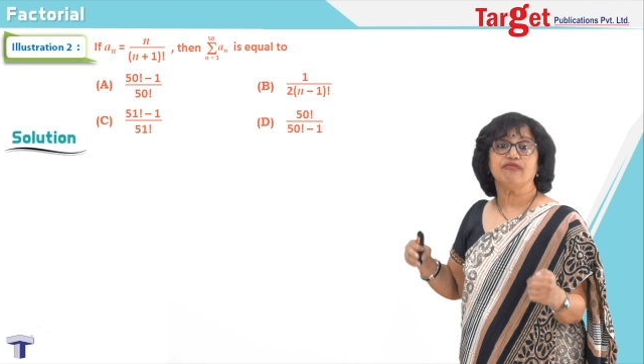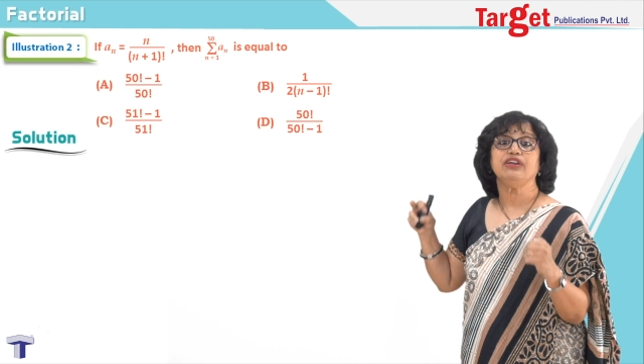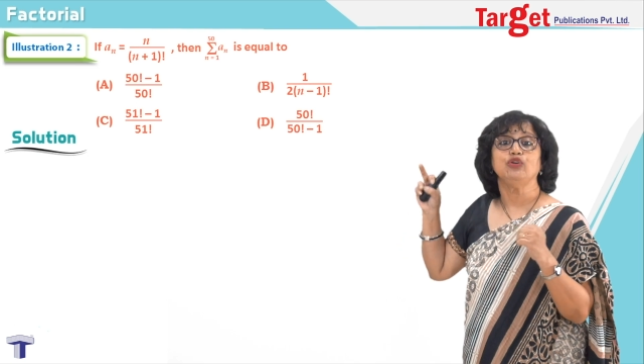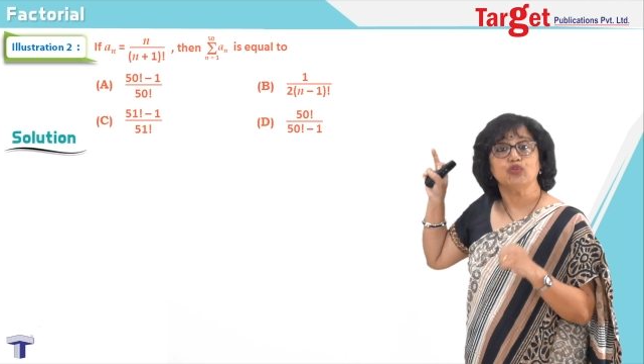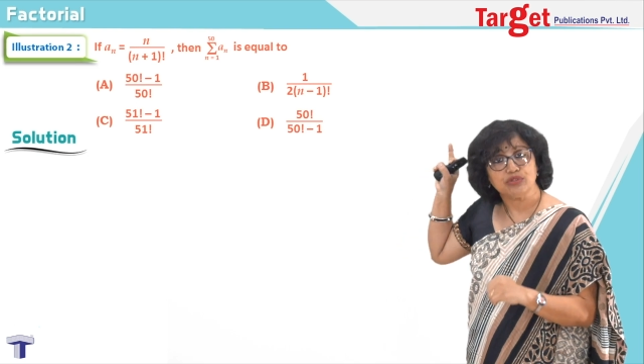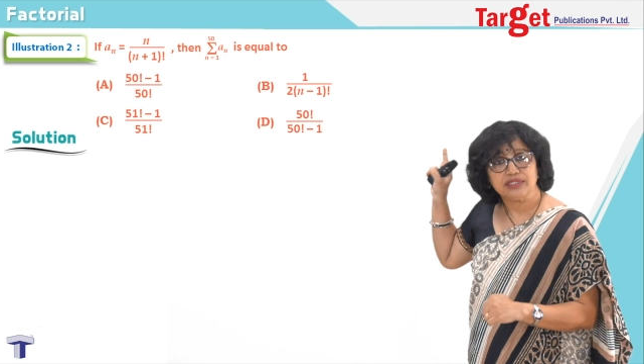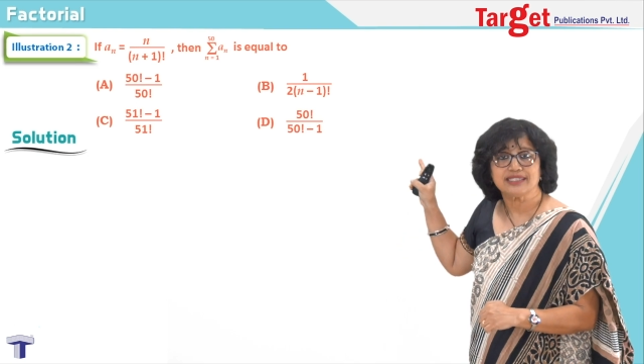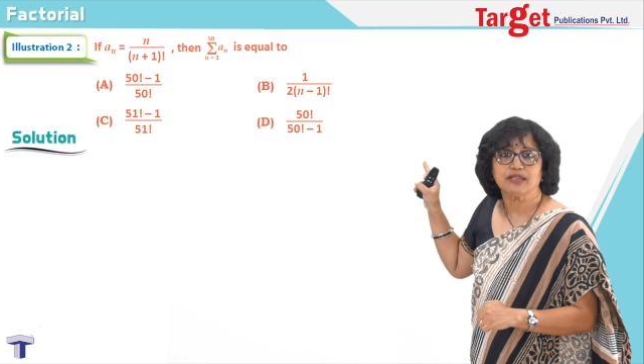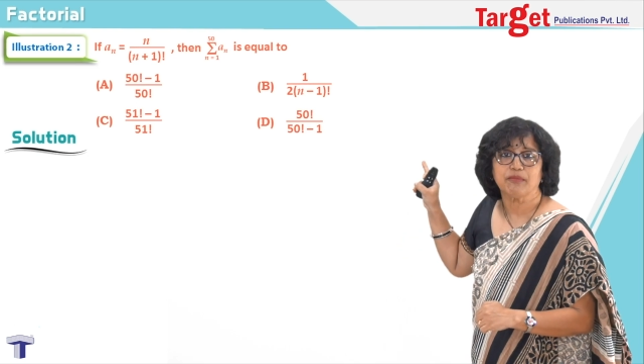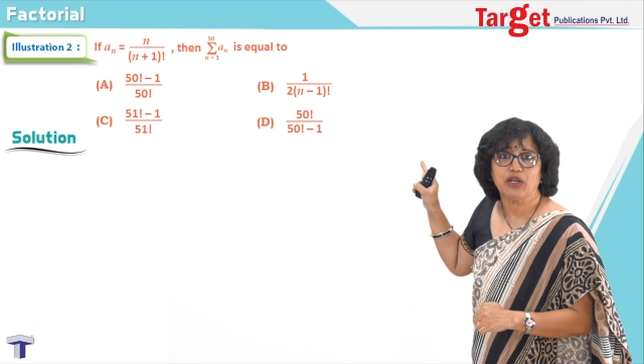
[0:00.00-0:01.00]
we use
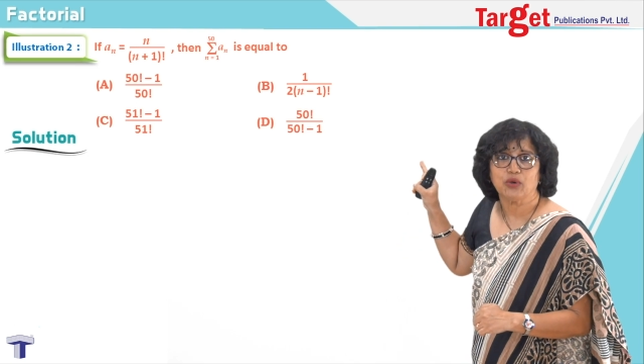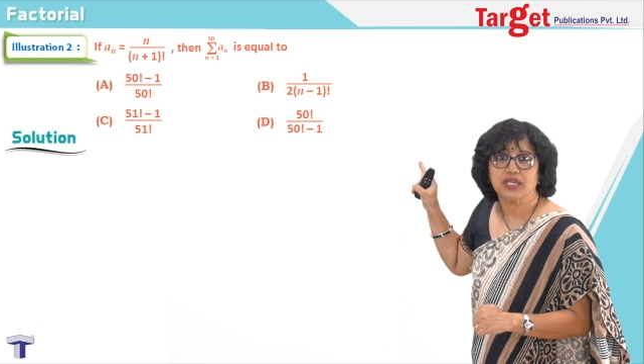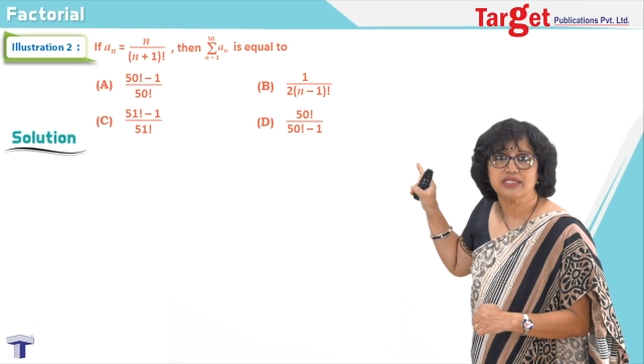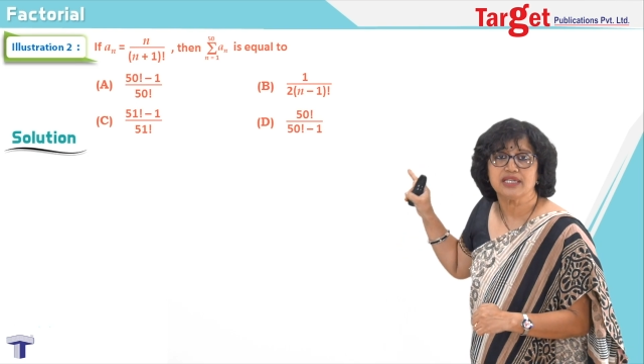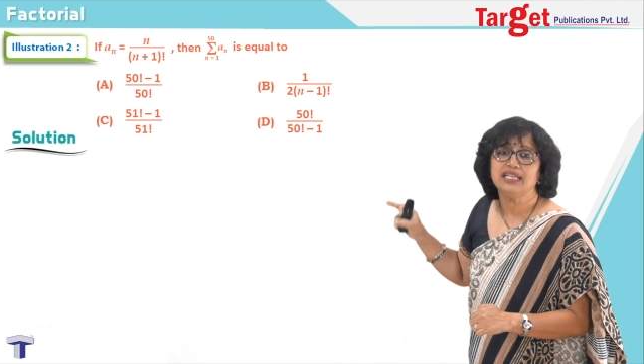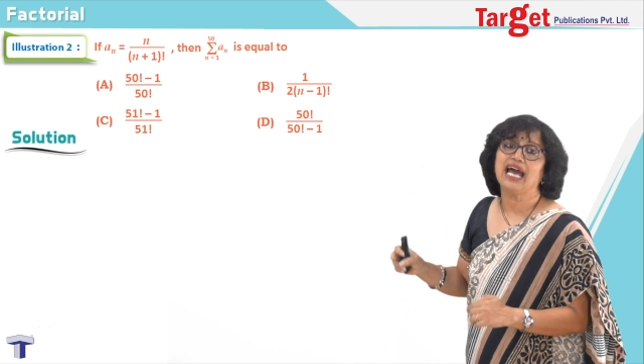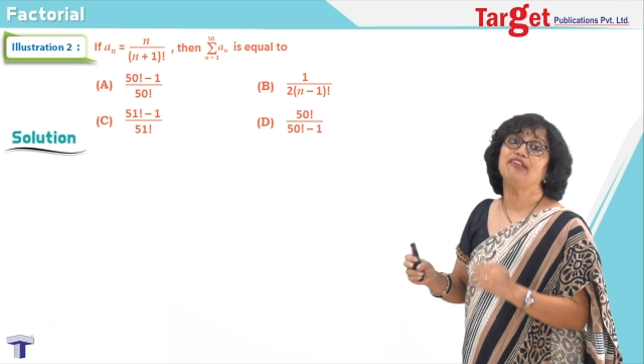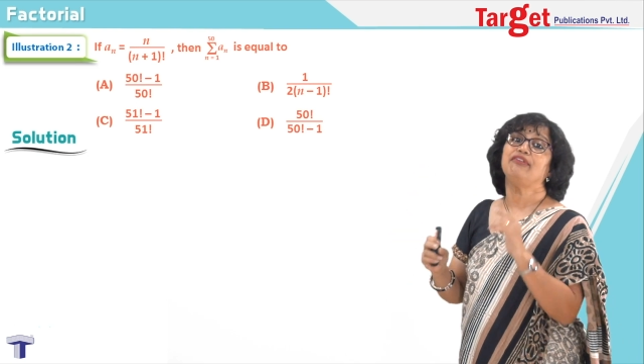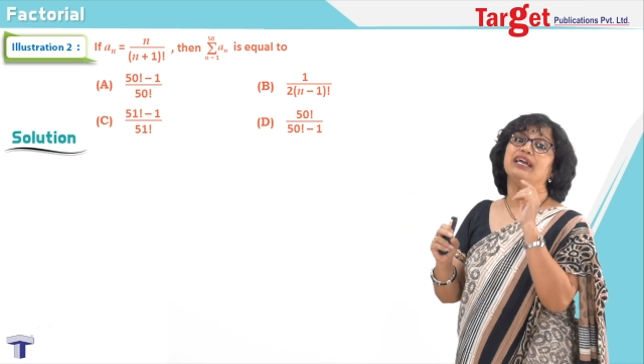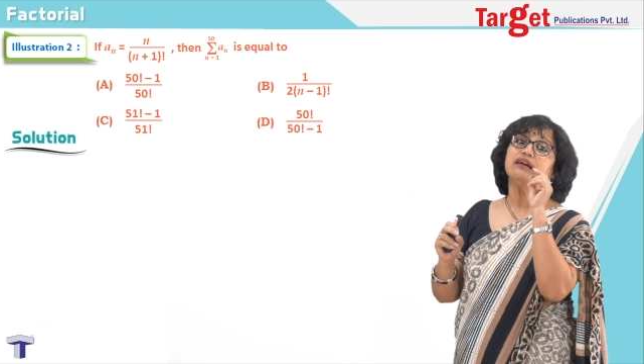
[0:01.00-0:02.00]
this sigma notation
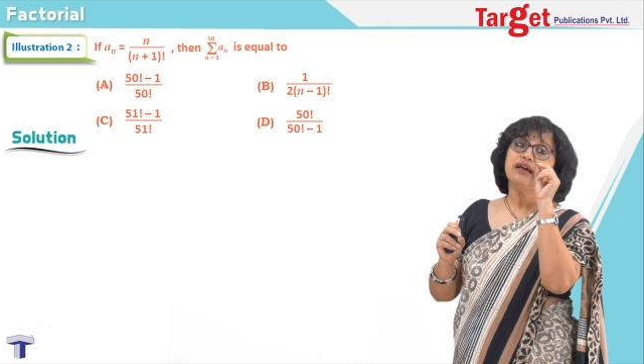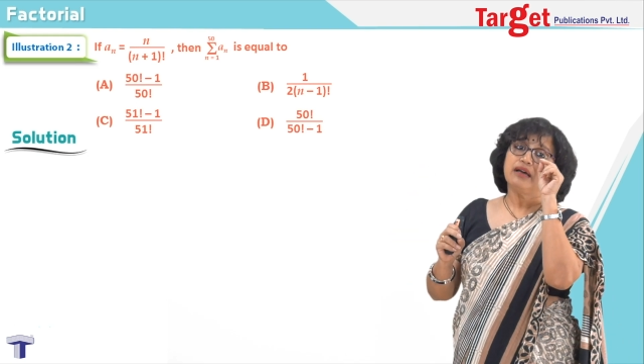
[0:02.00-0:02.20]
and we